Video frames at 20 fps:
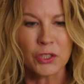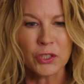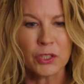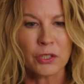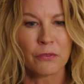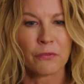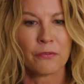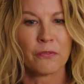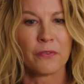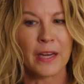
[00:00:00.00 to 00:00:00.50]

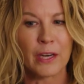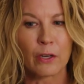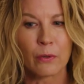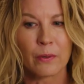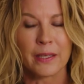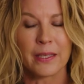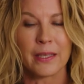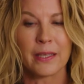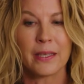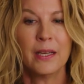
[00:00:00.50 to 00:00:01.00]
just a
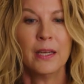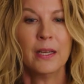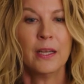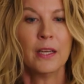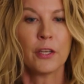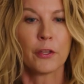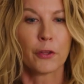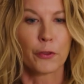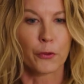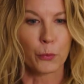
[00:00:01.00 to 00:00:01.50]
very
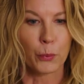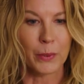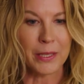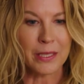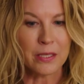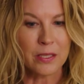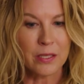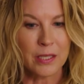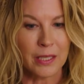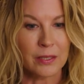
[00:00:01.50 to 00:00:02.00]

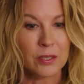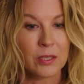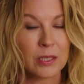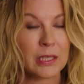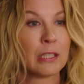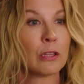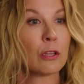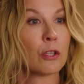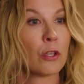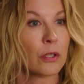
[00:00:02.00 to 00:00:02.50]

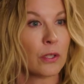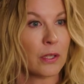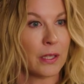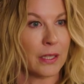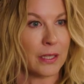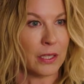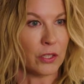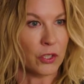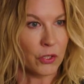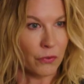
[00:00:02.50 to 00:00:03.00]
360 look
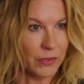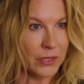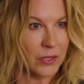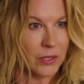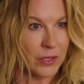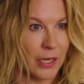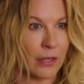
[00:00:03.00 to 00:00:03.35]
at each of these